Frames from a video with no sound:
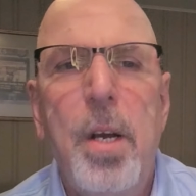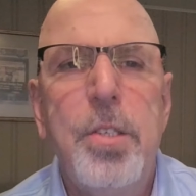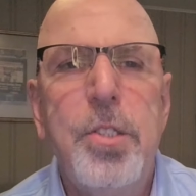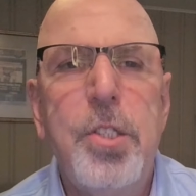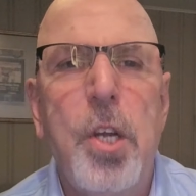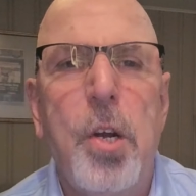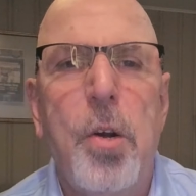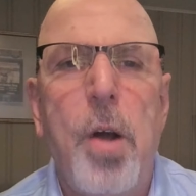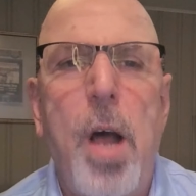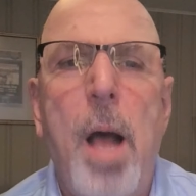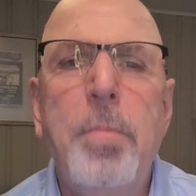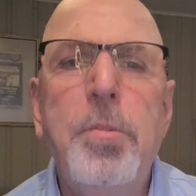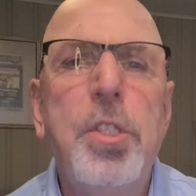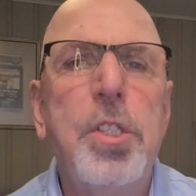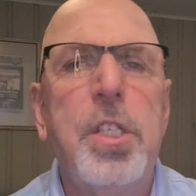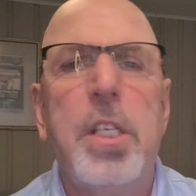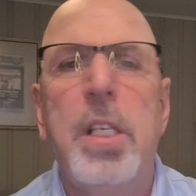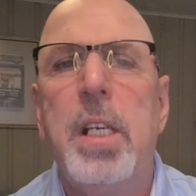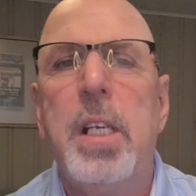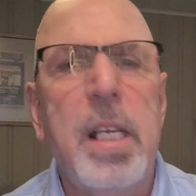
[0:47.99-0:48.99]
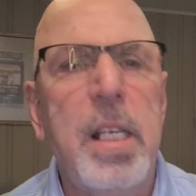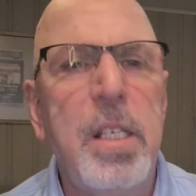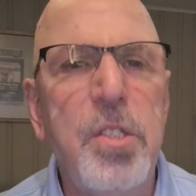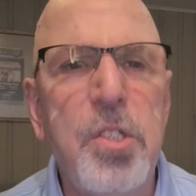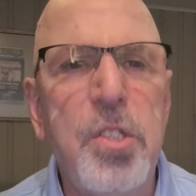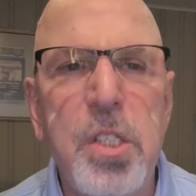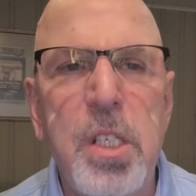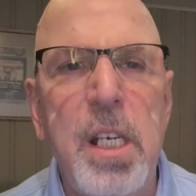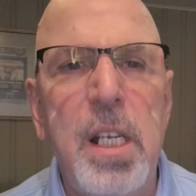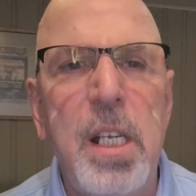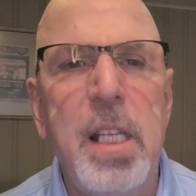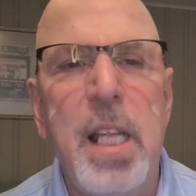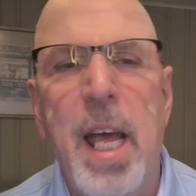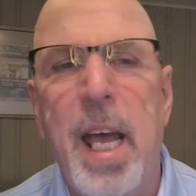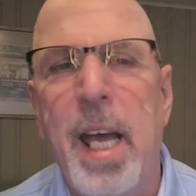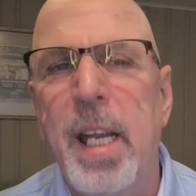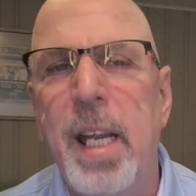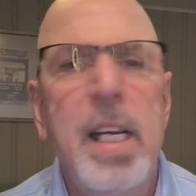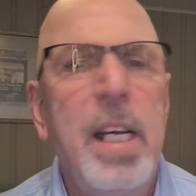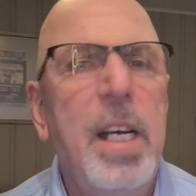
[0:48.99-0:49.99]
So I'm just going to concede
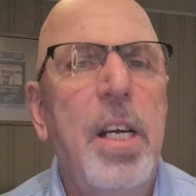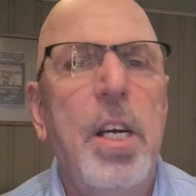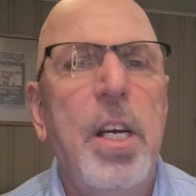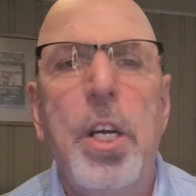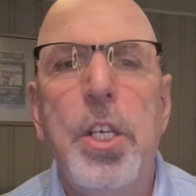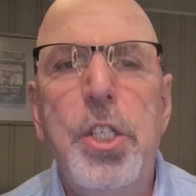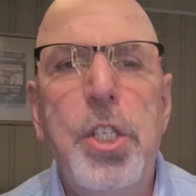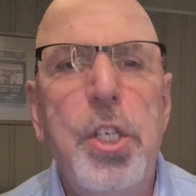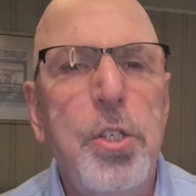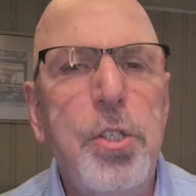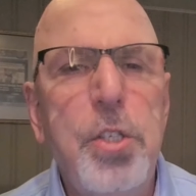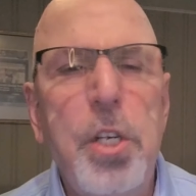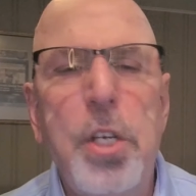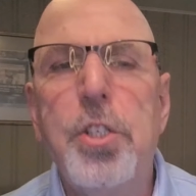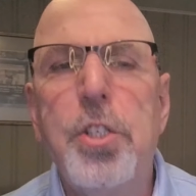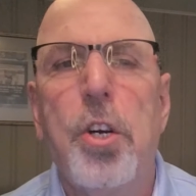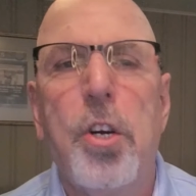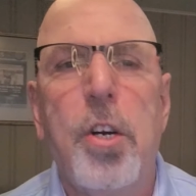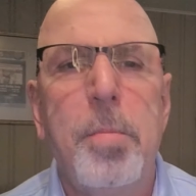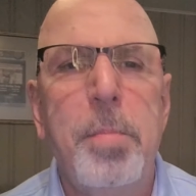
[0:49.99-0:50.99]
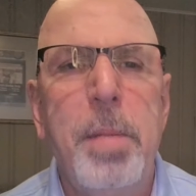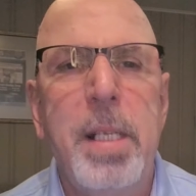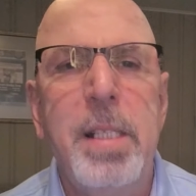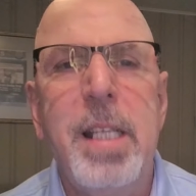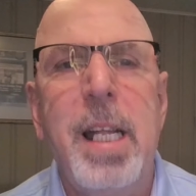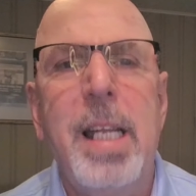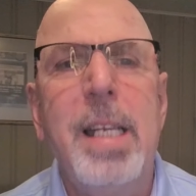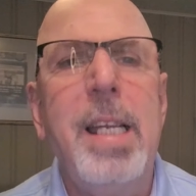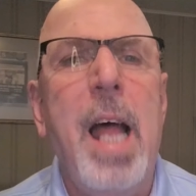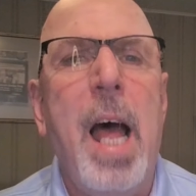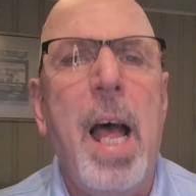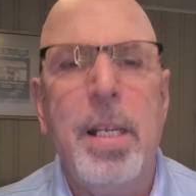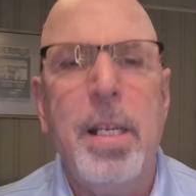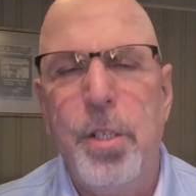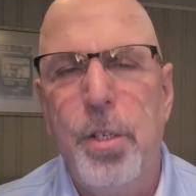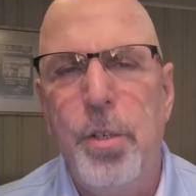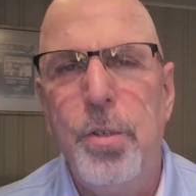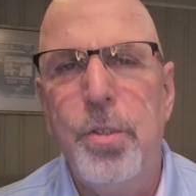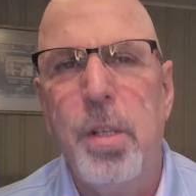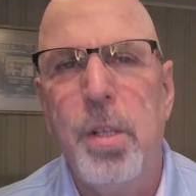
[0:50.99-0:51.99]
that you're determined to not
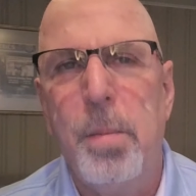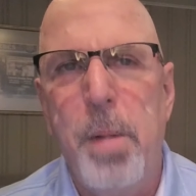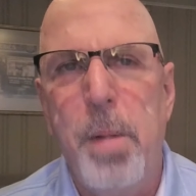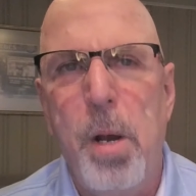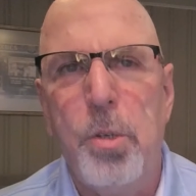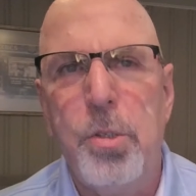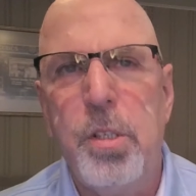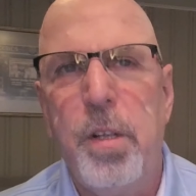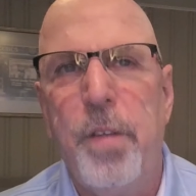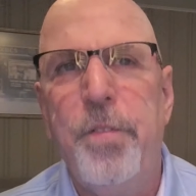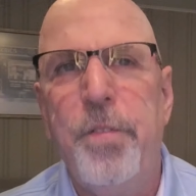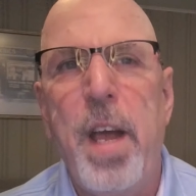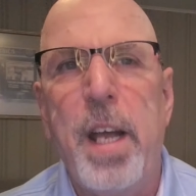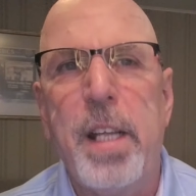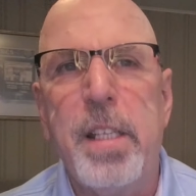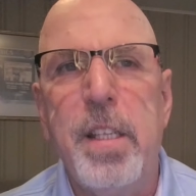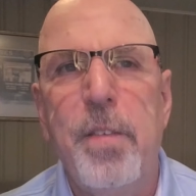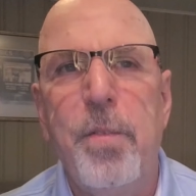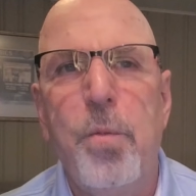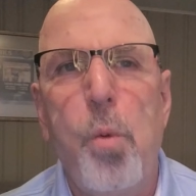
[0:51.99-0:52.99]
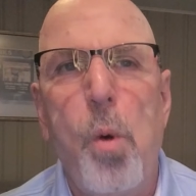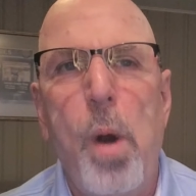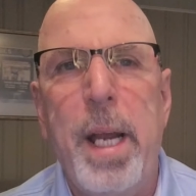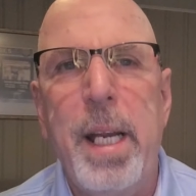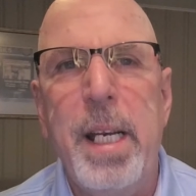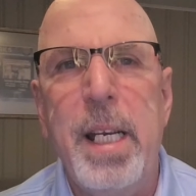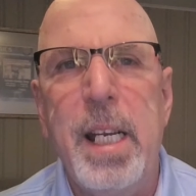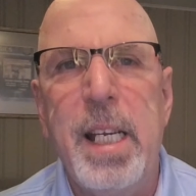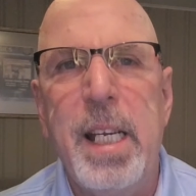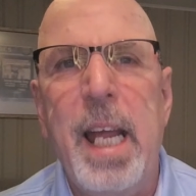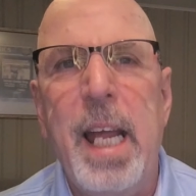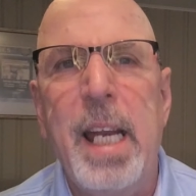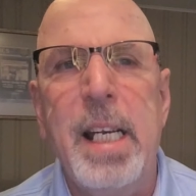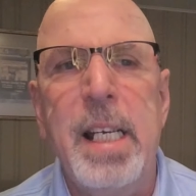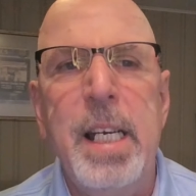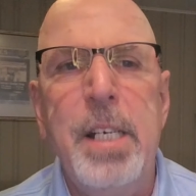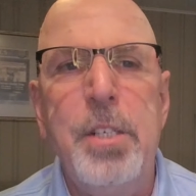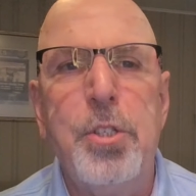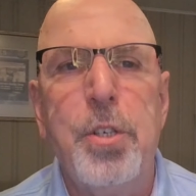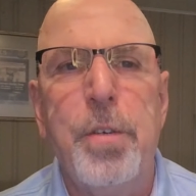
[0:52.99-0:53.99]
use the most effective way to get
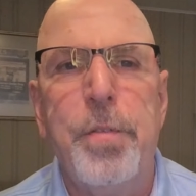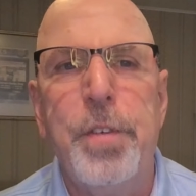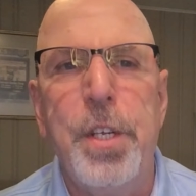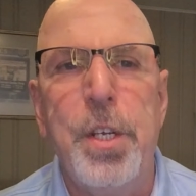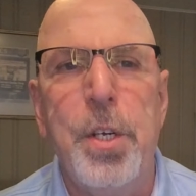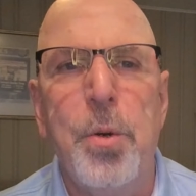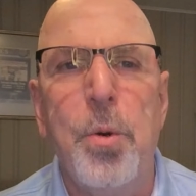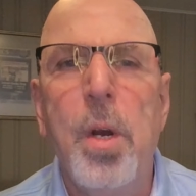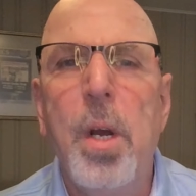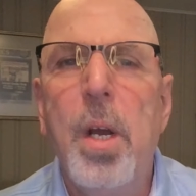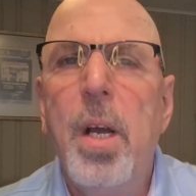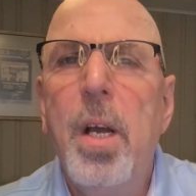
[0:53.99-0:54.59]
an interview.